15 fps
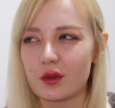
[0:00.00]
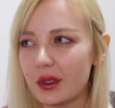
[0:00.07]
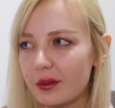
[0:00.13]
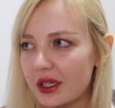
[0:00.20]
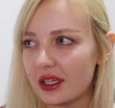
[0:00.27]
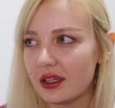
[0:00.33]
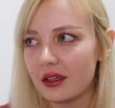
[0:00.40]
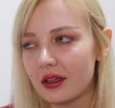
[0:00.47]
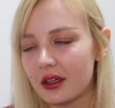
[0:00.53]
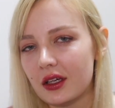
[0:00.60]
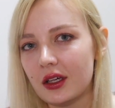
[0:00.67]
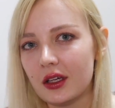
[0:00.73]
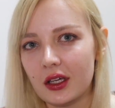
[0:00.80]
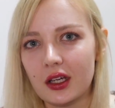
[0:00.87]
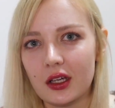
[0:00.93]
maybe
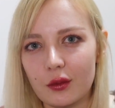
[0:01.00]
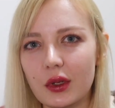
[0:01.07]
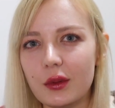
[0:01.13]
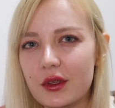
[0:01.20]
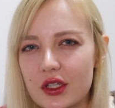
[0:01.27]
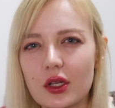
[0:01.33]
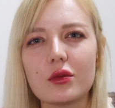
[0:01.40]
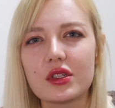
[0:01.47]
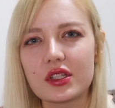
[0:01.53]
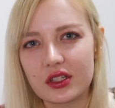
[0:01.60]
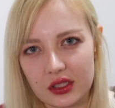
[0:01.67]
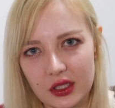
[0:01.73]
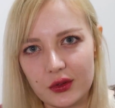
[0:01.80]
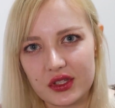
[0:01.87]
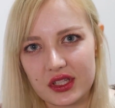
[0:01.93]
don't
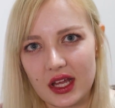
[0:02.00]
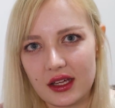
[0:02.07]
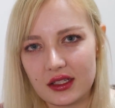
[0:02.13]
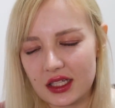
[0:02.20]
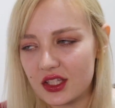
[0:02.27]
disclose that.